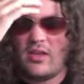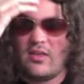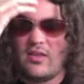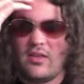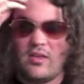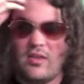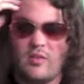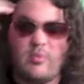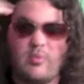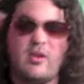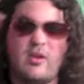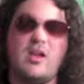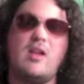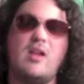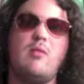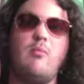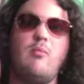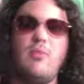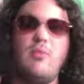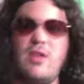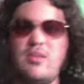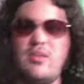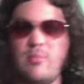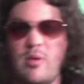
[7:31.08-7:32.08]
opinion,
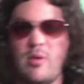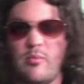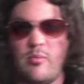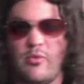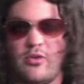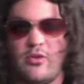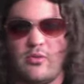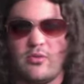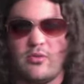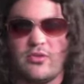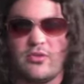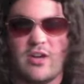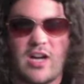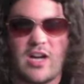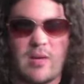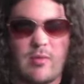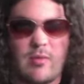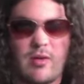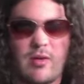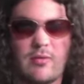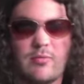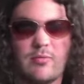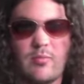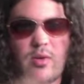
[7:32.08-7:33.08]
but that's my brother we're talking
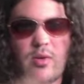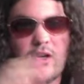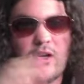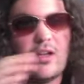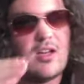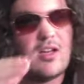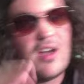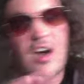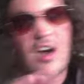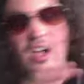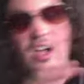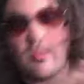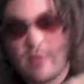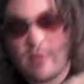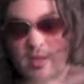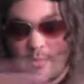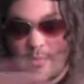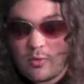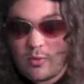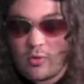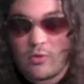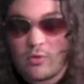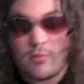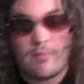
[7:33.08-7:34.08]
about. But other
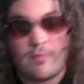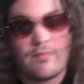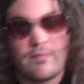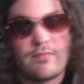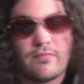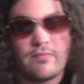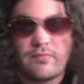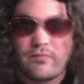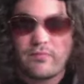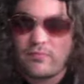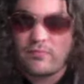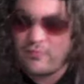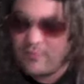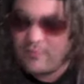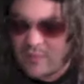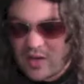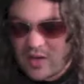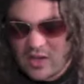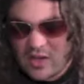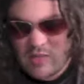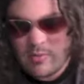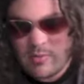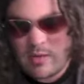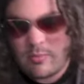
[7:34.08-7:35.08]
people,
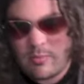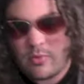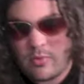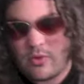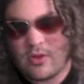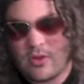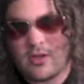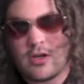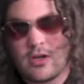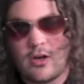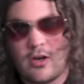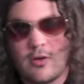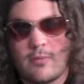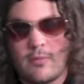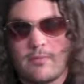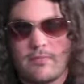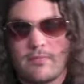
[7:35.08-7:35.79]
you have a right